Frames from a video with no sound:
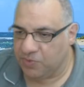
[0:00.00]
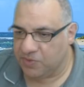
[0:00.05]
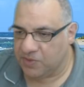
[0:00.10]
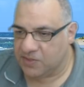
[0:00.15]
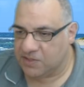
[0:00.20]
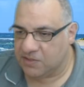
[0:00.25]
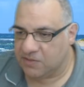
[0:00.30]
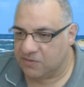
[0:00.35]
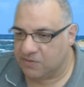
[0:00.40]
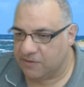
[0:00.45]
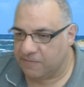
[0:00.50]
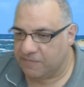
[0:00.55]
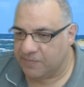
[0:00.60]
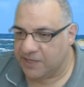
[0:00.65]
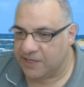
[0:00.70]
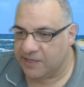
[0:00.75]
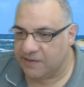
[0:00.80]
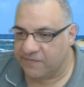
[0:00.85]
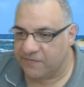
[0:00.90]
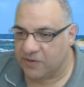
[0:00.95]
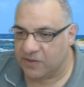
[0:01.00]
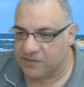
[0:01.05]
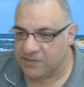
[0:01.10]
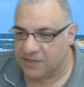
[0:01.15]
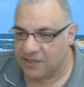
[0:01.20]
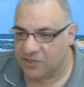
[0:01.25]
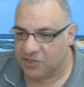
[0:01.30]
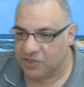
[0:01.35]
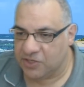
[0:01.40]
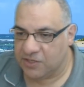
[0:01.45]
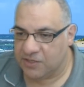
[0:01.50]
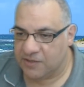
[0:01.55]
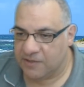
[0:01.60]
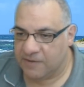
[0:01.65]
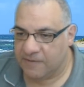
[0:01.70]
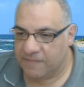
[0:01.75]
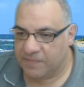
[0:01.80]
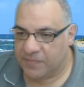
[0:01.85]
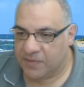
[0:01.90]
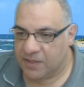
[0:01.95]
so a big advantage.
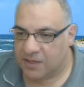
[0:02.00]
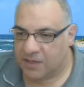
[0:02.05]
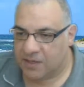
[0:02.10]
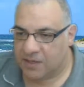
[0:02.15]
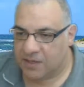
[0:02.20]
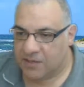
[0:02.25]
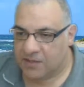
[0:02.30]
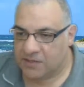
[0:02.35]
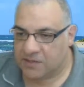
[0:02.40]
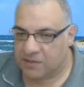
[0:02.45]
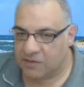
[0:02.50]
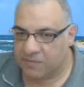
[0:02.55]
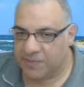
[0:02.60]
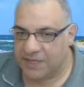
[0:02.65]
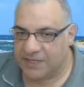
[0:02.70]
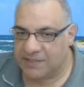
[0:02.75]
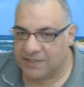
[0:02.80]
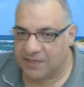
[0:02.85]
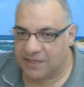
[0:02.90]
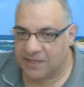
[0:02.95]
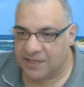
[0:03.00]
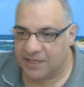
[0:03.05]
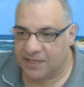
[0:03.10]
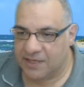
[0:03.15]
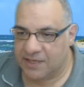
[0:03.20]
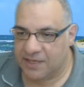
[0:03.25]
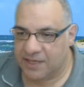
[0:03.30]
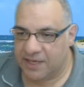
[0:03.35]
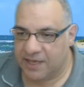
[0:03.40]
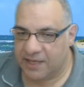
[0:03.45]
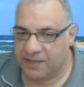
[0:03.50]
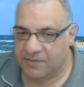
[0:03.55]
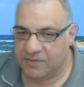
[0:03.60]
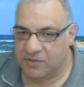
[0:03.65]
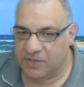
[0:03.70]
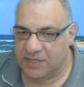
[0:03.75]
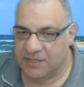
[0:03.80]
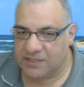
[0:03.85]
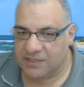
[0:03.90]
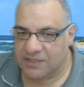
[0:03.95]
So basically, yeah,
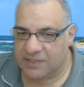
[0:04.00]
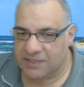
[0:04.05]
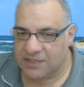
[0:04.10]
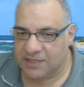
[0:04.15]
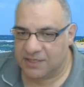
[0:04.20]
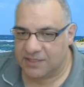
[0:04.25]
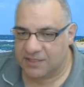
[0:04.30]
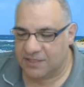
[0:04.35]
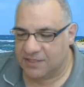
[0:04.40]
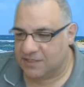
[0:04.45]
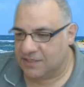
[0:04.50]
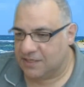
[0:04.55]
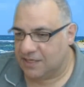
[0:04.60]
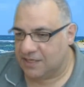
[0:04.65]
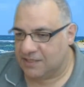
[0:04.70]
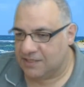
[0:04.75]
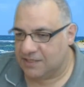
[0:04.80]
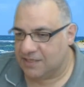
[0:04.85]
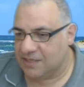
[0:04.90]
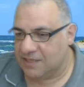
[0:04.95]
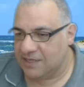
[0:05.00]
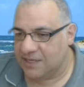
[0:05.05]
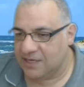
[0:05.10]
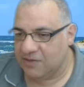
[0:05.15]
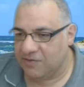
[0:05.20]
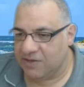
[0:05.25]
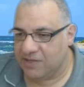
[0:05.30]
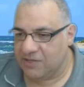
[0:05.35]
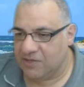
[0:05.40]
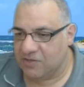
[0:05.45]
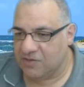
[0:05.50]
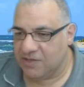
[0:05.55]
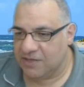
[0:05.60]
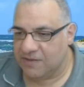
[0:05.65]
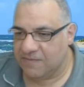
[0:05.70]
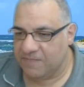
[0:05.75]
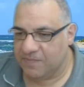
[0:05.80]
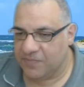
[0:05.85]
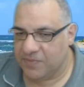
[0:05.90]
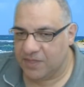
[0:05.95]
knight c6 is, is silly anyway. The knight,
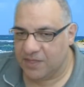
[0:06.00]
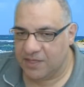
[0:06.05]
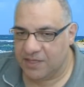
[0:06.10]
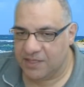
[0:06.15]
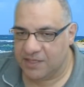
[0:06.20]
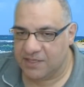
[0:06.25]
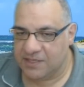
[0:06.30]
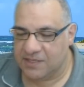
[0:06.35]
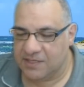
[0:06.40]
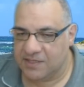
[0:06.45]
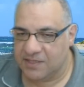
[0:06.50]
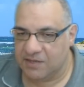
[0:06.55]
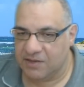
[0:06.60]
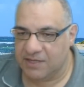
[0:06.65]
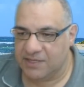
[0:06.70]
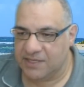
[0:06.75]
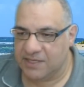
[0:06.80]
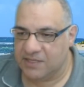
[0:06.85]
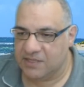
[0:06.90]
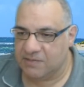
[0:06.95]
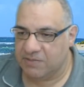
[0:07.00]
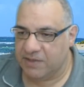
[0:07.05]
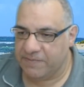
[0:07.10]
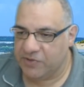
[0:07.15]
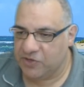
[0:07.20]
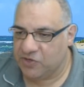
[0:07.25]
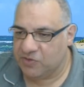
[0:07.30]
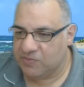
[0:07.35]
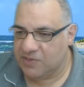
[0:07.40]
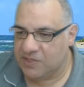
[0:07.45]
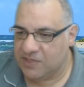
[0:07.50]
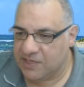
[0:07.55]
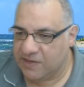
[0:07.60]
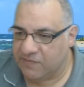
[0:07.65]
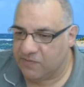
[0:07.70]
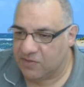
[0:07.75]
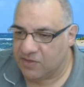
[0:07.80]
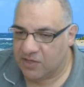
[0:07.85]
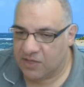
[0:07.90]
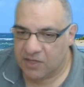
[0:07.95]
this is the idea to play bishop
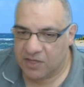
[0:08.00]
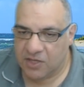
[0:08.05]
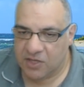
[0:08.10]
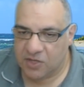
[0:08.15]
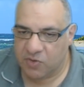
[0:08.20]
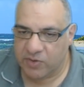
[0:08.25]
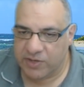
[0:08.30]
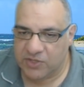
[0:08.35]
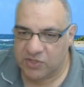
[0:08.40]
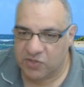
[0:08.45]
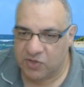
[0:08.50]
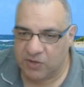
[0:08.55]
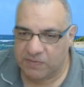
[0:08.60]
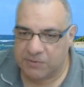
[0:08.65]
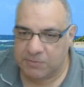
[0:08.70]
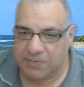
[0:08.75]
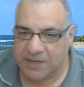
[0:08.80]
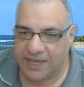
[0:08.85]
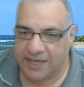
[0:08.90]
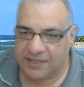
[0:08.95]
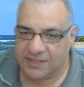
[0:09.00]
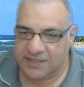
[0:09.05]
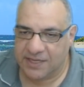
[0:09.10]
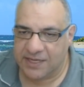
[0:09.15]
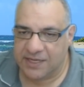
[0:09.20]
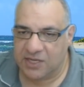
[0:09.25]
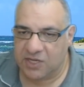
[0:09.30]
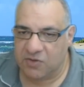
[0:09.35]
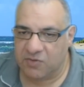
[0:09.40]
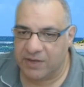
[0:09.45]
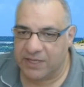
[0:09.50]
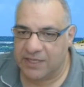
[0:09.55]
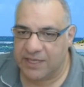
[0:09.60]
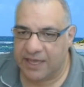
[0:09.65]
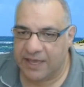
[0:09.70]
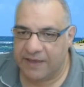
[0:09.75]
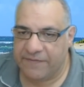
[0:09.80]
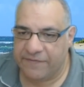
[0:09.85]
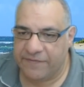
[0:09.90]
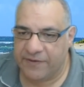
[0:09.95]
d7. Queen drops back, taking away the
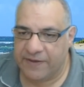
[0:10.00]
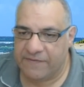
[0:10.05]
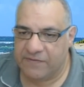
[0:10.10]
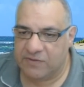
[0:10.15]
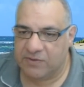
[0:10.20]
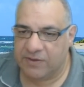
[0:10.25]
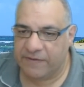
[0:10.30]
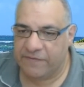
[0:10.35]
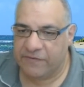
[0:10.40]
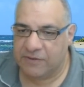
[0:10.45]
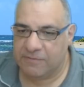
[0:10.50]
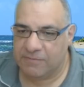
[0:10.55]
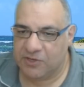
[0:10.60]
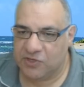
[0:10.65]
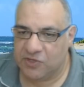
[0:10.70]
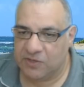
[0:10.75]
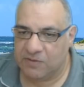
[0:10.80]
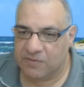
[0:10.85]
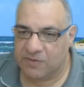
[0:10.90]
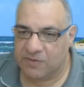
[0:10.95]
f5 square for the bishop.